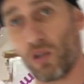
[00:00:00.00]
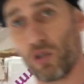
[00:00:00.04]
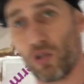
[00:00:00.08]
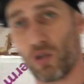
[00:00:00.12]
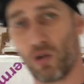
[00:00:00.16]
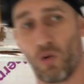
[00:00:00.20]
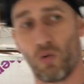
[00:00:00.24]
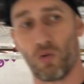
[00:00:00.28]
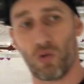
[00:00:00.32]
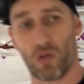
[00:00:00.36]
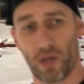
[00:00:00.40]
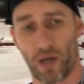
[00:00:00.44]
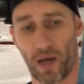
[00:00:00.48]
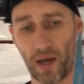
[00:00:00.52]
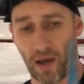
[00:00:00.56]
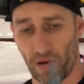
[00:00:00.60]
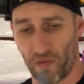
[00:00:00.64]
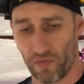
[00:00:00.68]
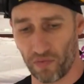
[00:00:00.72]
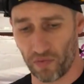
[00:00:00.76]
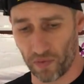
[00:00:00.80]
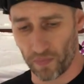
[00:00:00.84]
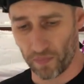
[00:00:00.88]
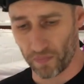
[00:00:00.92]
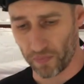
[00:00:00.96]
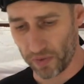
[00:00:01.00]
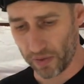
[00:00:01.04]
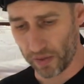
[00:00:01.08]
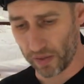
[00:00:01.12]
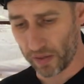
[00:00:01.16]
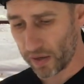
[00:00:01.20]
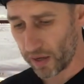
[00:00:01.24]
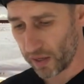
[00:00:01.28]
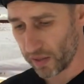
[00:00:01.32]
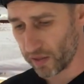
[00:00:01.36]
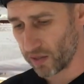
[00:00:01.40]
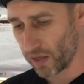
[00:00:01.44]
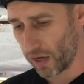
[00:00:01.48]
tool to have.
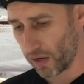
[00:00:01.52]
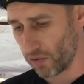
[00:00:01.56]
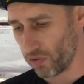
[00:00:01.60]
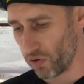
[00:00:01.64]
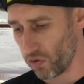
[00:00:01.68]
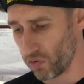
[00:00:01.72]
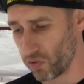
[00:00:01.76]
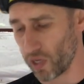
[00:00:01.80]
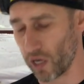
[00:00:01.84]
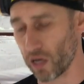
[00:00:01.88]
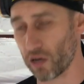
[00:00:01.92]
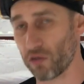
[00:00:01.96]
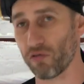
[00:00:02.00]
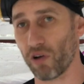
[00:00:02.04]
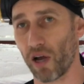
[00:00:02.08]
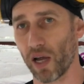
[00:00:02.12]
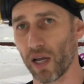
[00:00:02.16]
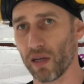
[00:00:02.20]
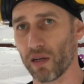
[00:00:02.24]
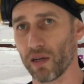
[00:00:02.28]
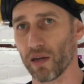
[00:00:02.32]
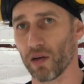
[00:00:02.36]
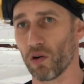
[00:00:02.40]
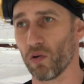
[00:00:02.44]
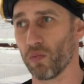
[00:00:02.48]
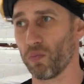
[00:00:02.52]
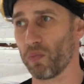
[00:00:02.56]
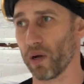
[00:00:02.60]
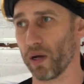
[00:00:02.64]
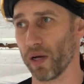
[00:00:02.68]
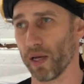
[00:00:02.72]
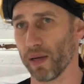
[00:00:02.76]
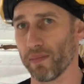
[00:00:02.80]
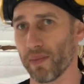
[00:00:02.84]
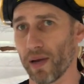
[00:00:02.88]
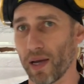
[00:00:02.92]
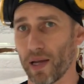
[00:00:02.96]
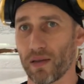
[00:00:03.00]
I don't use it a great deal,
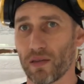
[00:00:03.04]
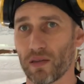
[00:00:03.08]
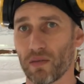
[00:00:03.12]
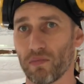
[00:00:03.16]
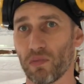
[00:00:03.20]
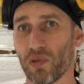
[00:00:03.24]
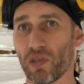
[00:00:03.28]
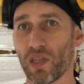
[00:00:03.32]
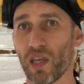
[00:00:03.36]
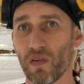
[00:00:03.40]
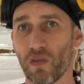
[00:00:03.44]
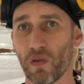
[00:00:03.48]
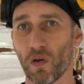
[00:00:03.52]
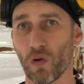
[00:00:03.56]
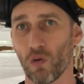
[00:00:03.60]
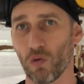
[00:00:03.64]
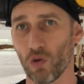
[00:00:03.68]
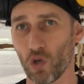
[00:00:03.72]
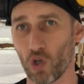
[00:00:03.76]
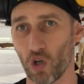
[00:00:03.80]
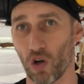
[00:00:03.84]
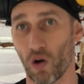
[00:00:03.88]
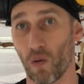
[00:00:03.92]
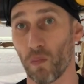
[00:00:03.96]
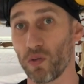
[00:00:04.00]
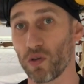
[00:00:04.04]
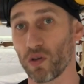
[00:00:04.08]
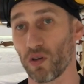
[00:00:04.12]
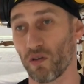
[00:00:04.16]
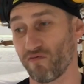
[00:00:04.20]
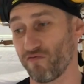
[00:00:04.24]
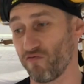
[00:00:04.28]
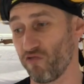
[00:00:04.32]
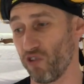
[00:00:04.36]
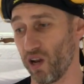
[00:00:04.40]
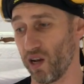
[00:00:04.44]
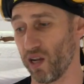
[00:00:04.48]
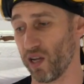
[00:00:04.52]
but it makes some difficult jobs
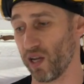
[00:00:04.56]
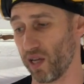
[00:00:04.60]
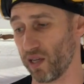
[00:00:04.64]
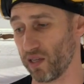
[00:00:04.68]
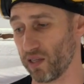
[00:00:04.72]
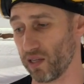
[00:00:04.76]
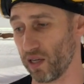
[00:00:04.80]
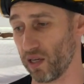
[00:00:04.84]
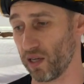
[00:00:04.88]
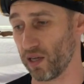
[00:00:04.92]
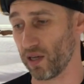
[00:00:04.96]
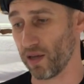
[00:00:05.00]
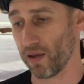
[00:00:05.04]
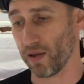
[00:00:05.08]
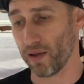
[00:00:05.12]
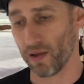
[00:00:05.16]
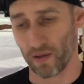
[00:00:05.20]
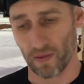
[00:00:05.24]
really easy.